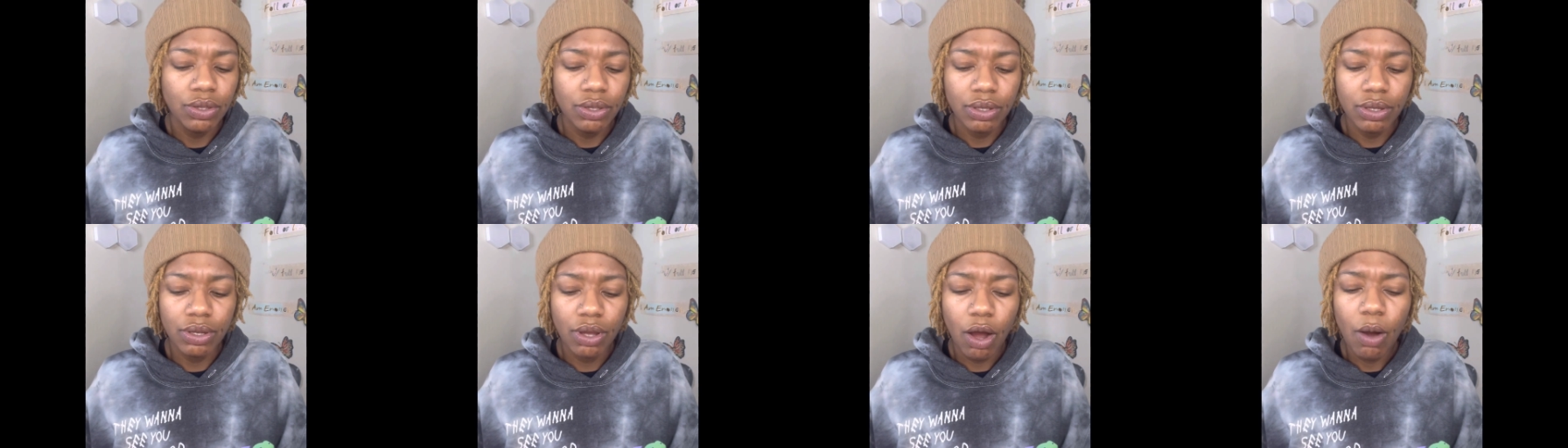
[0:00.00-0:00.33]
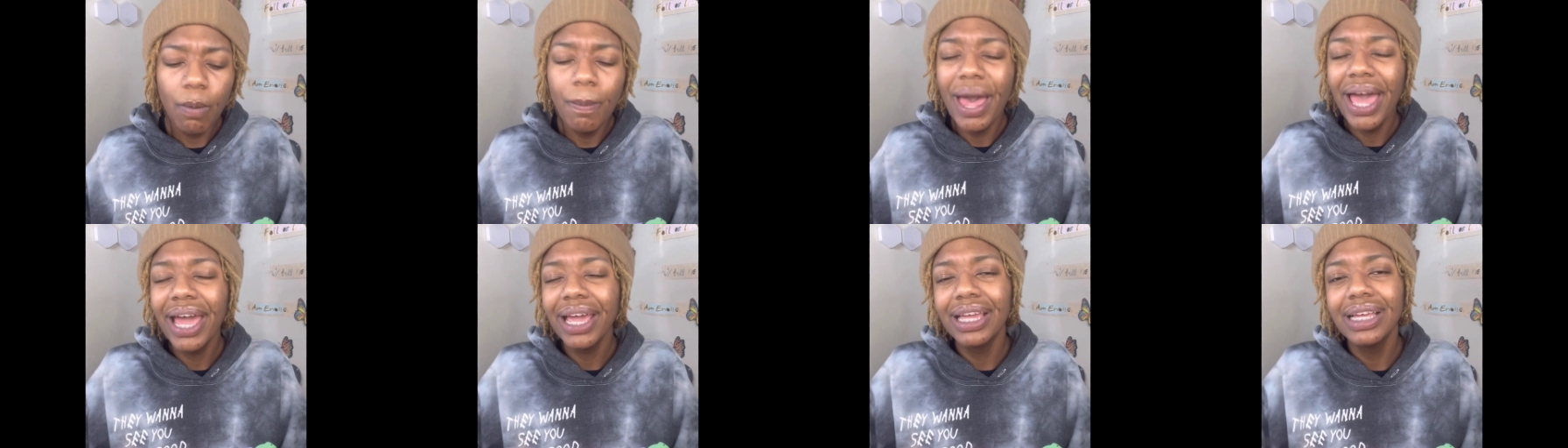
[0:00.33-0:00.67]
Go
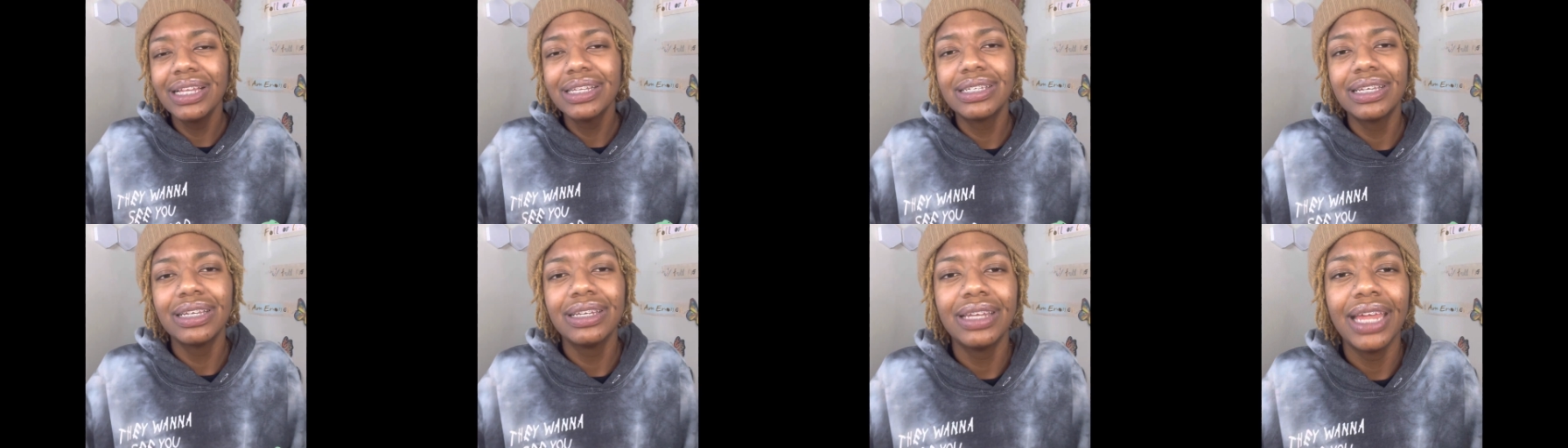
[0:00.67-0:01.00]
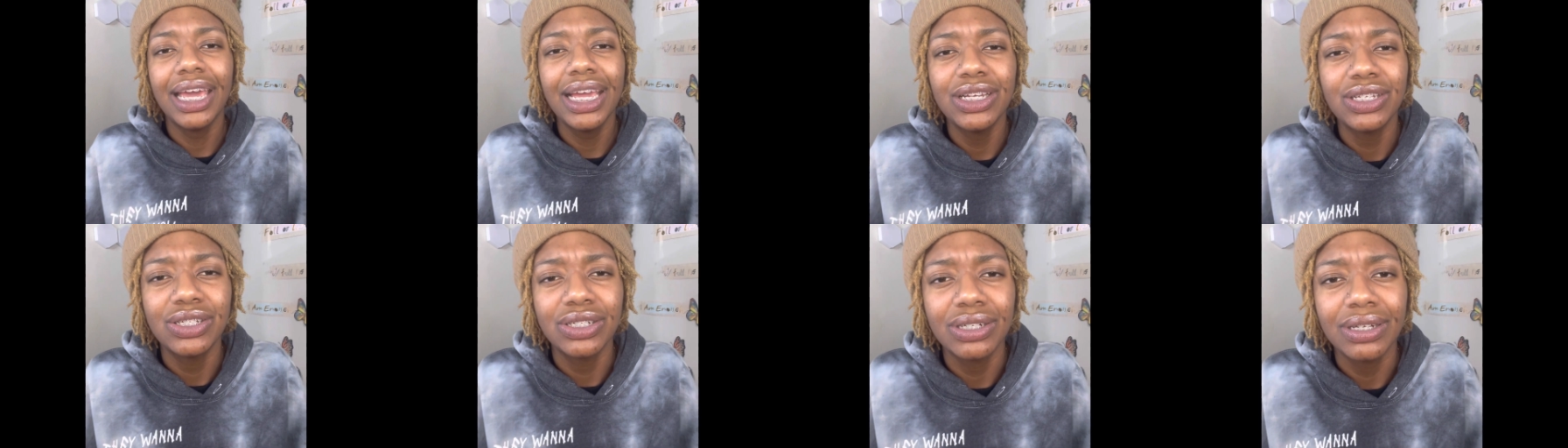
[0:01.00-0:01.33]
back into
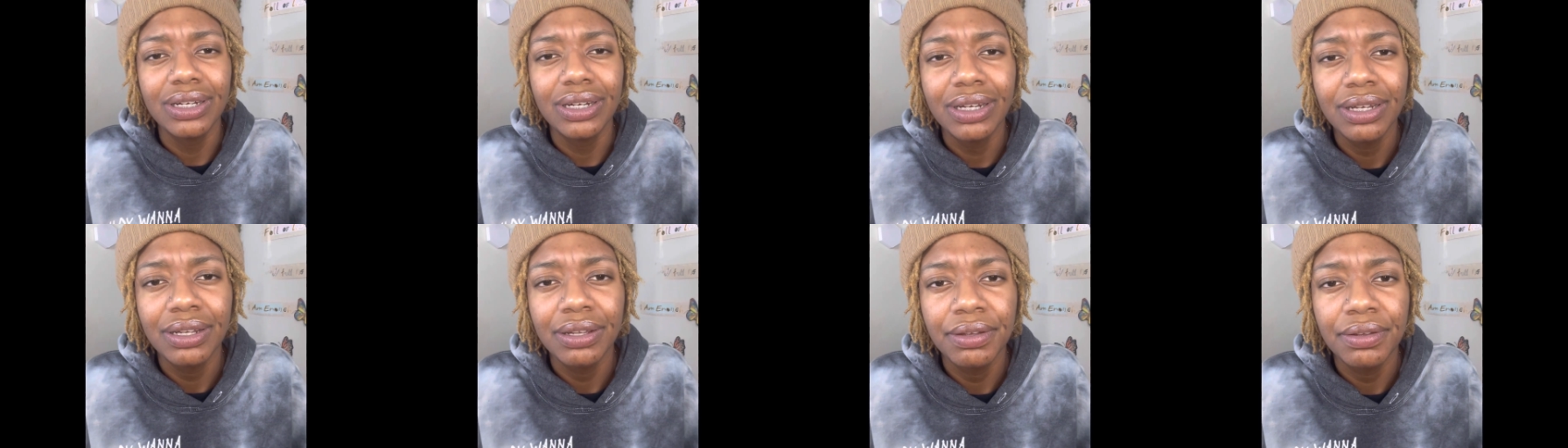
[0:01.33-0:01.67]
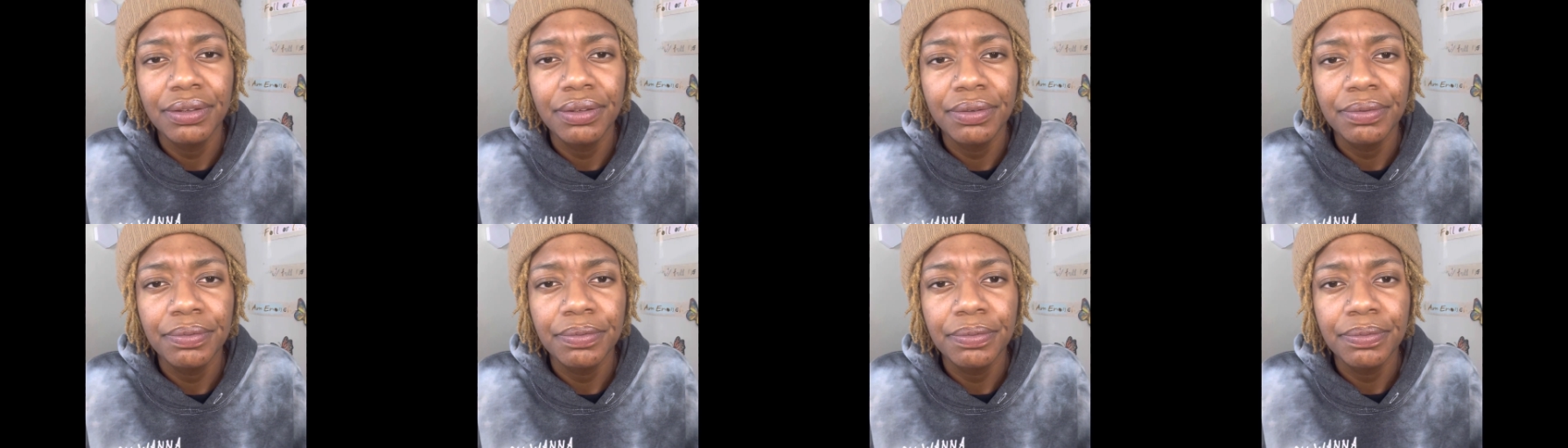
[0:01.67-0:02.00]
nature.
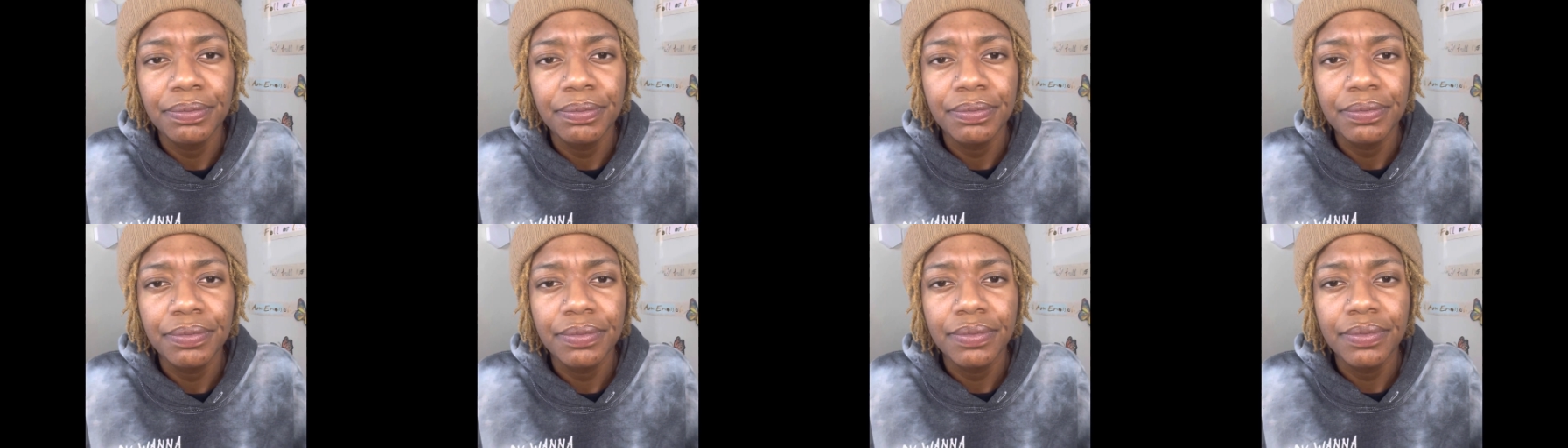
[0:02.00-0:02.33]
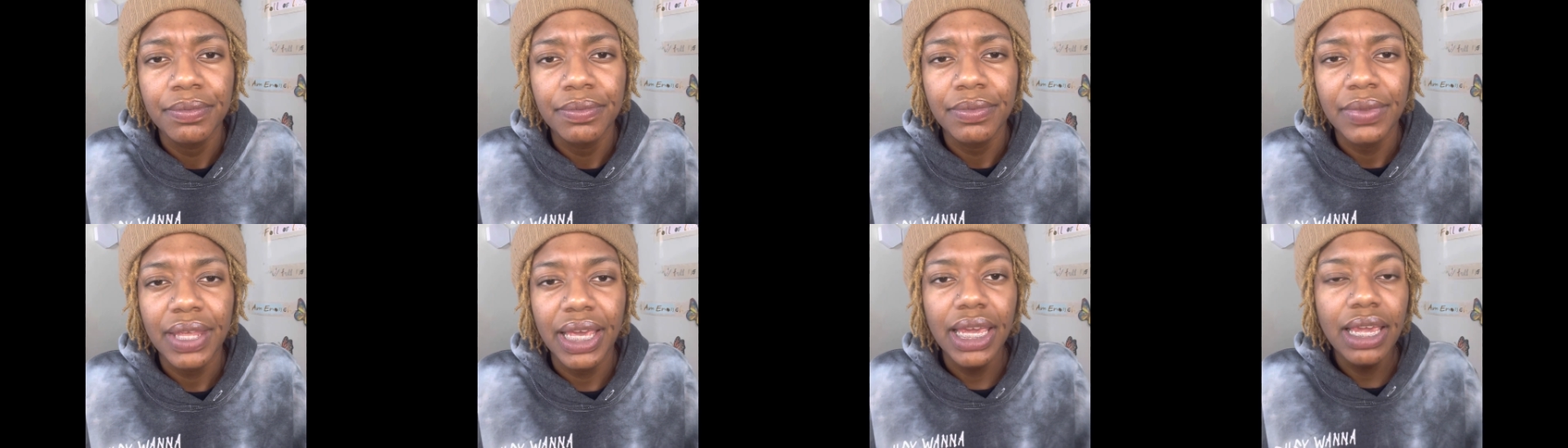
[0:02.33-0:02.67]

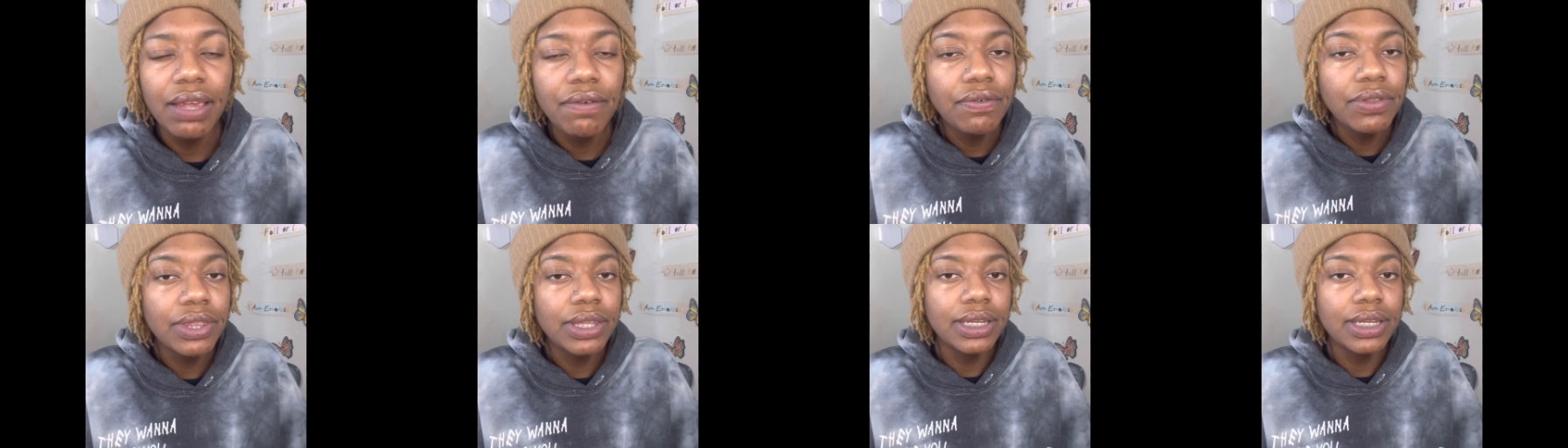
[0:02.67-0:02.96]
Even